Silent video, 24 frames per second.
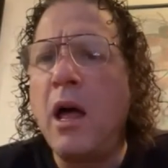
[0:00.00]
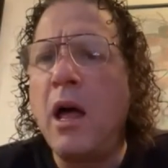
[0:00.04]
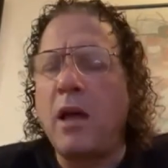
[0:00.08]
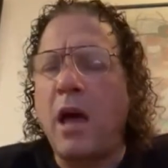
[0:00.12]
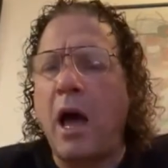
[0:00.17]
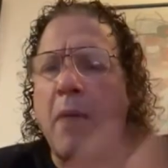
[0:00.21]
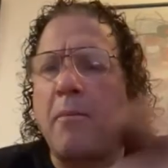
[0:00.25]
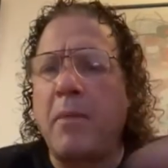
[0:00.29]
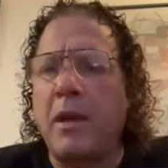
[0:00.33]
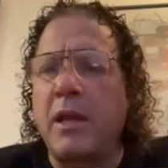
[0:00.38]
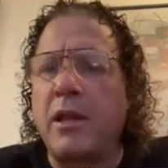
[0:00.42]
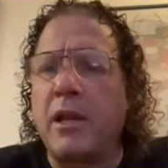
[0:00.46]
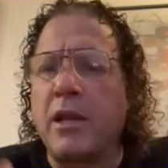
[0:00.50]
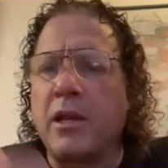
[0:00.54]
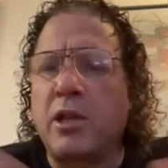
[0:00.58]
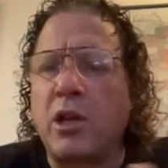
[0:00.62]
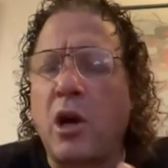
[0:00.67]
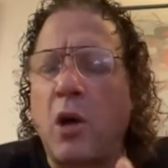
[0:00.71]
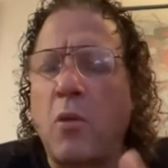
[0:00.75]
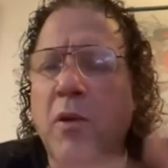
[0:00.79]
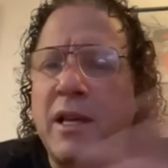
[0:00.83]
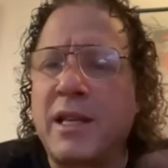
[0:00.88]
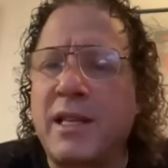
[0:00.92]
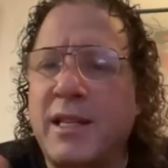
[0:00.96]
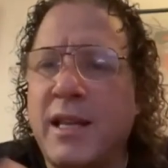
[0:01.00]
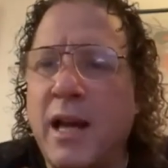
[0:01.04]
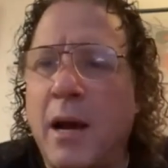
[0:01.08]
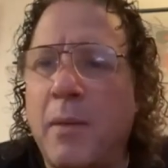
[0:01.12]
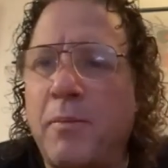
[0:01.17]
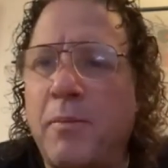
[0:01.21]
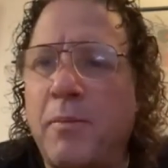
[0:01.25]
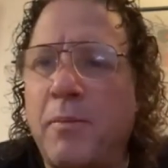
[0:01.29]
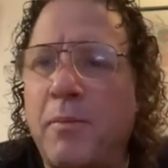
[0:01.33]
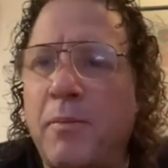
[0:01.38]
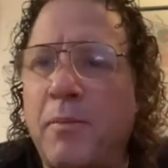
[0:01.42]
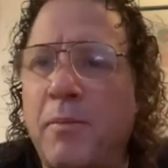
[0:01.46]
I mean, there's always
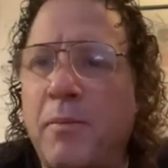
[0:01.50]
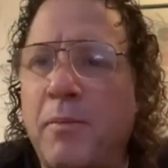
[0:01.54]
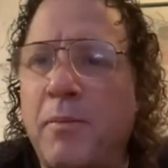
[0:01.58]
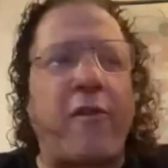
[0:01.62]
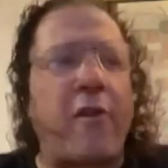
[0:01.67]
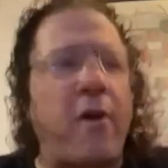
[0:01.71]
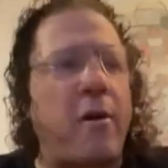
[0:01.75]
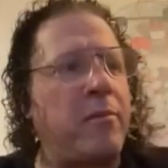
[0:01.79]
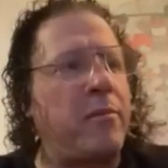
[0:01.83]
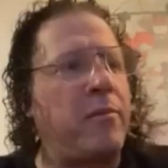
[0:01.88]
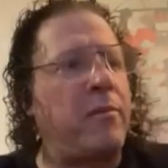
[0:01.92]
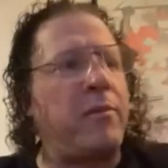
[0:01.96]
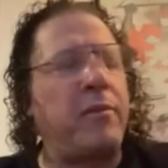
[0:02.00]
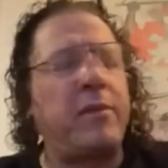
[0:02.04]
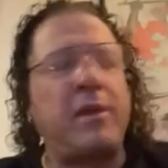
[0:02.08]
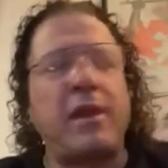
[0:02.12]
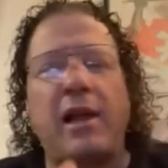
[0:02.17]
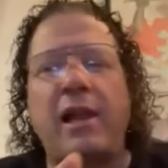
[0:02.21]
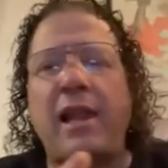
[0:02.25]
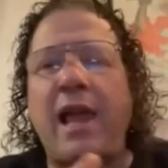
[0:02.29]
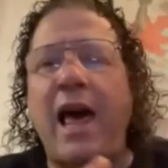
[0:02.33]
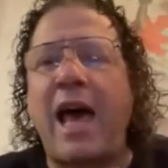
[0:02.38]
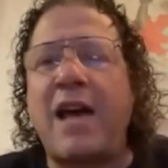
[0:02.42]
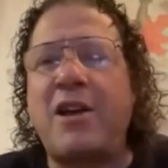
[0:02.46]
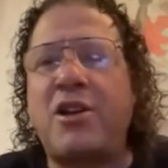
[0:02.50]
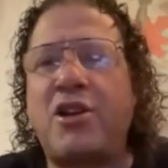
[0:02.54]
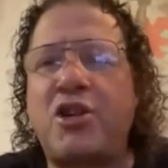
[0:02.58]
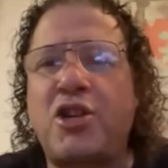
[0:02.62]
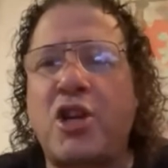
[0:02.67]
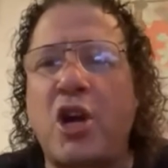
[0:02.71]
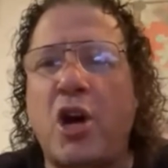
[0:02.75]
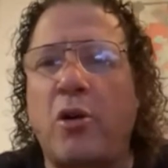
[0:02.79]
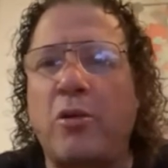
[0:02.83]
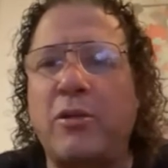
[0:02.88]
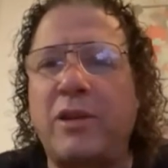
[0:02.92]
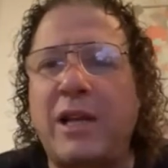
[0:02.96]
something from the last
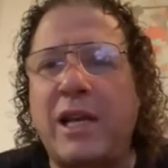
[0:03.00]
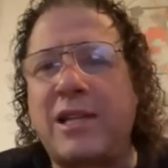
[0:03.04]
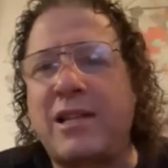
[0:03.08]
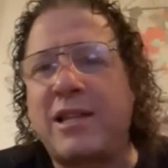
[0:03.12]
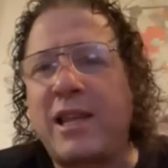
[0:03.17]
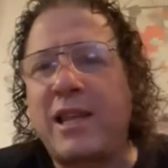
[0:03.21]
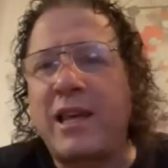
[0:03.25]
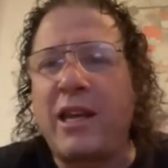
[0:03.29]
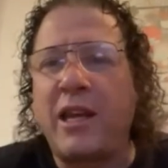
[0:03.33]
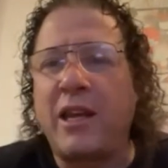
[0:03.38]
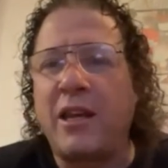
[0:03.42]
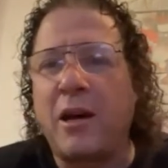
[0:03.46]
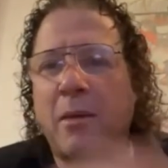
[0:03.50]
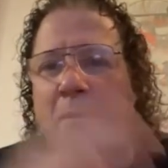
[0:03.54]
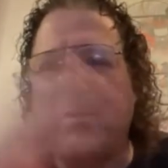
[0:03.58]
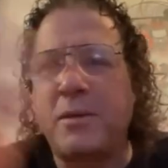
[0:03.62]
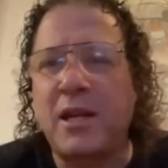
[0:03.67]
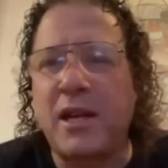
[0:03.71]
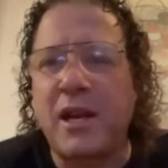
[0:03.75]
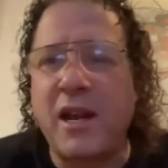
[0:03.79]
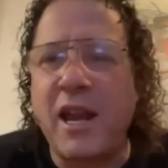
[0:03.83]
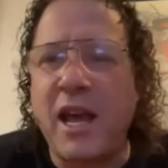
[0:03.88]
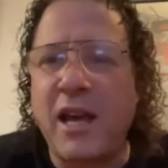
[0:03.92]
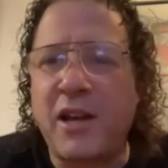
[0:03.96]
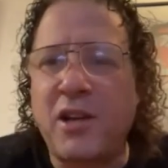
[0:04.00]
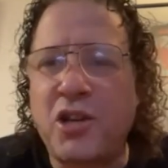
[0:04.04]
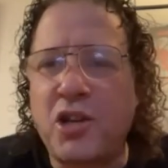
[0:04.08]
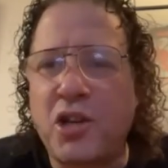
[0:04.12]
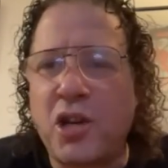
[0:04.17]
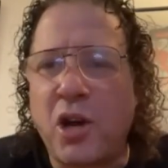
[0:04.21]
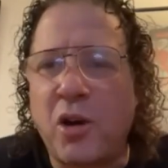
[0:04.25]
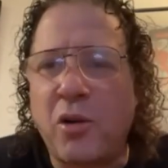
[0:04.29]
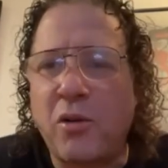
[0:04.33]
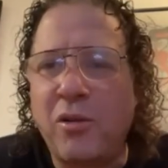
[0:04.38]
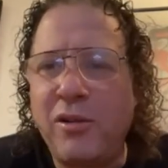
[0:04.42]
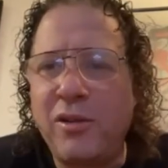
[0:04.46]
show that's leading up to the next
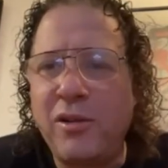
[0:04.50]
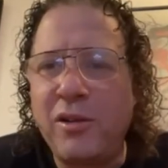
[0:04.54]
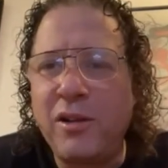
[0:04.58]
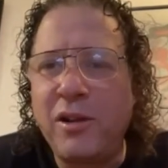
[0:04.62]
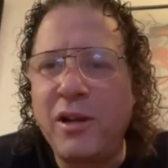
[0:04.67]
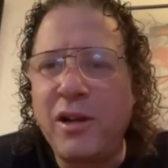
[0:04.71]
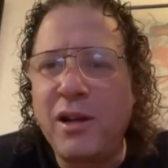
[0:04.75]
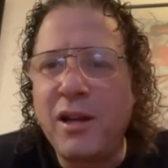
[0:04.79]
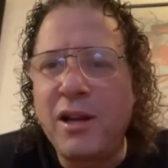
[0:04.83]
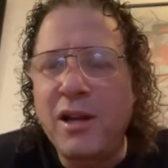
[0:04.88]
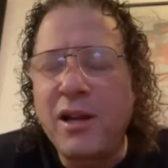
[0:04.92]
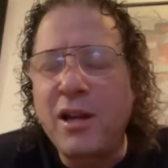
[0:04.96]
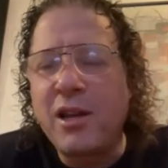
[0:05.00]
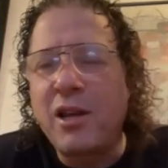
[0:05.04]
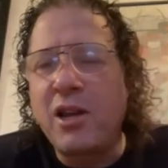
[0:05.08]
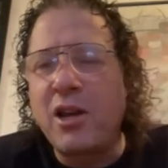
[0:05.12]
show. Mm-hmm.